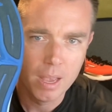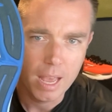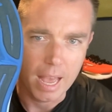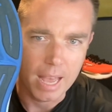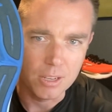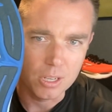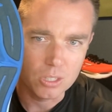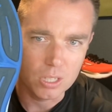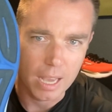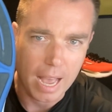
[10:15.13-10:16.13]
And you can
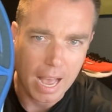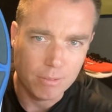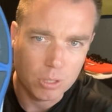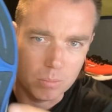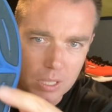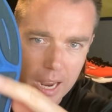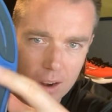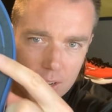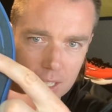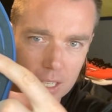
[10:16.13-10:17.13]
see I have some
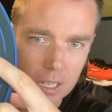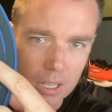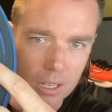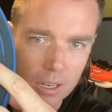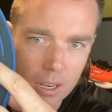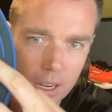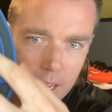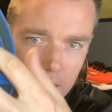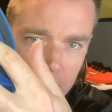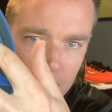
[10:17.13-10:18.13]
tearing here
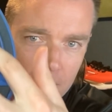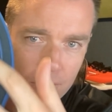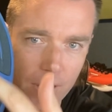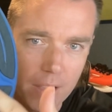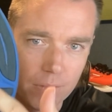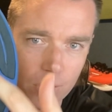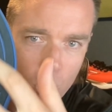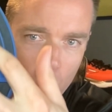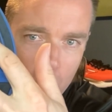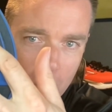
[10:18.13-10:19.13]
in the Fight
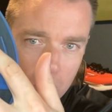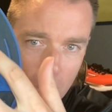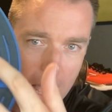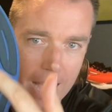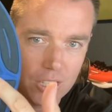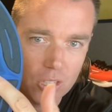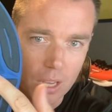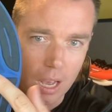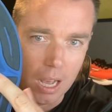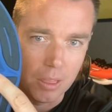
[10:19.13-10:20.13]
Foam Blast
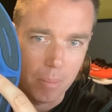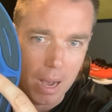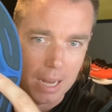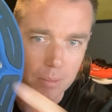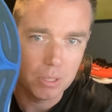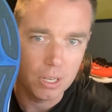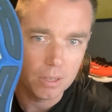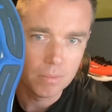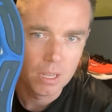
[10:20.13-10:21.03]
on the bottom here.